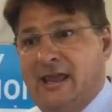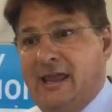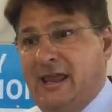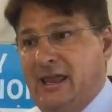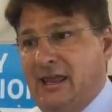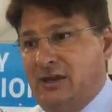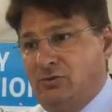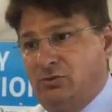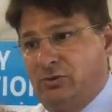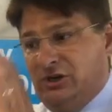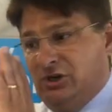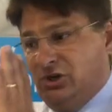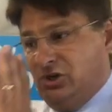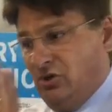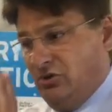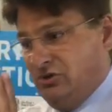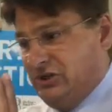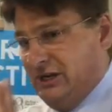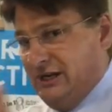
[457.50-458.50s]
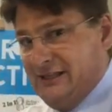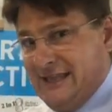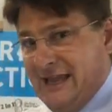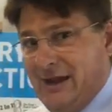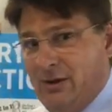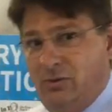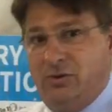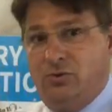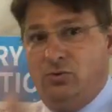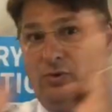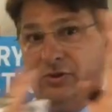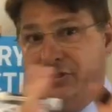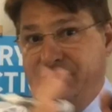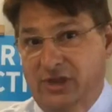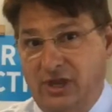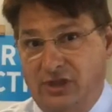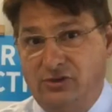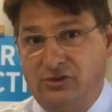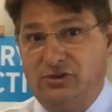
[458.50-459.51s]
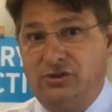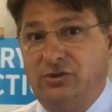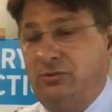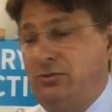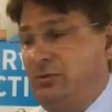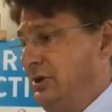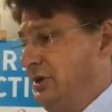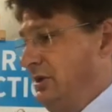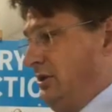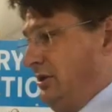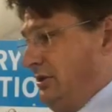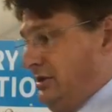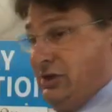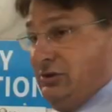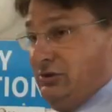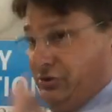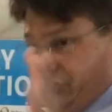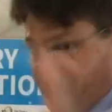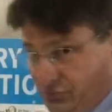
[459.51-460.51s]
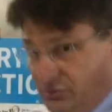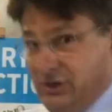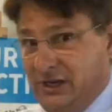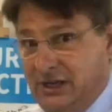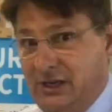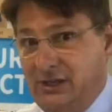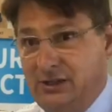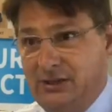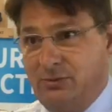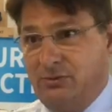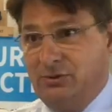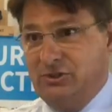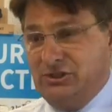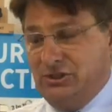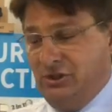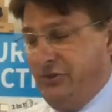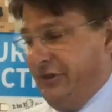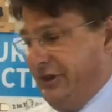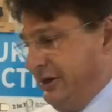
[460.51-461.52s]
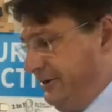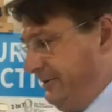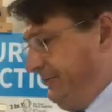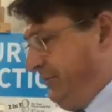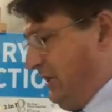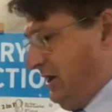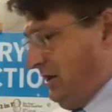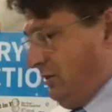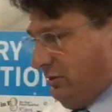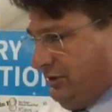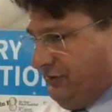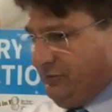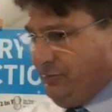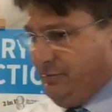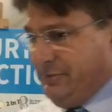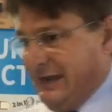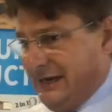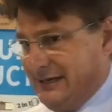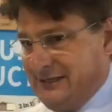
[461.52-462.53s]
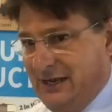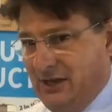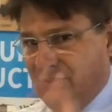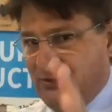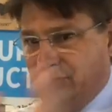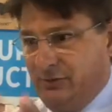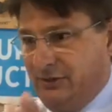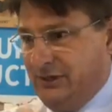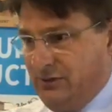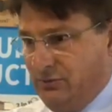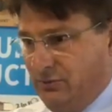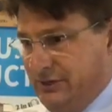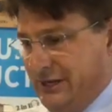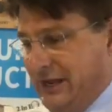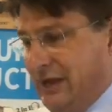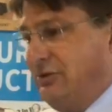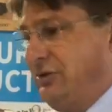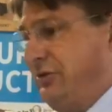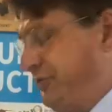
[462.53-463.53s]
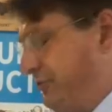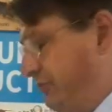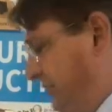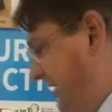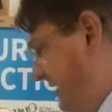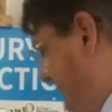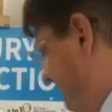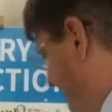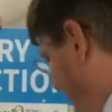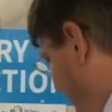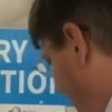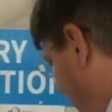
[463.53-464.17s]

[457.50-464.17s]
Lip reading: And we negotiated that one with the other two, the other three that were still there. And one of them backed out, so we were down to three.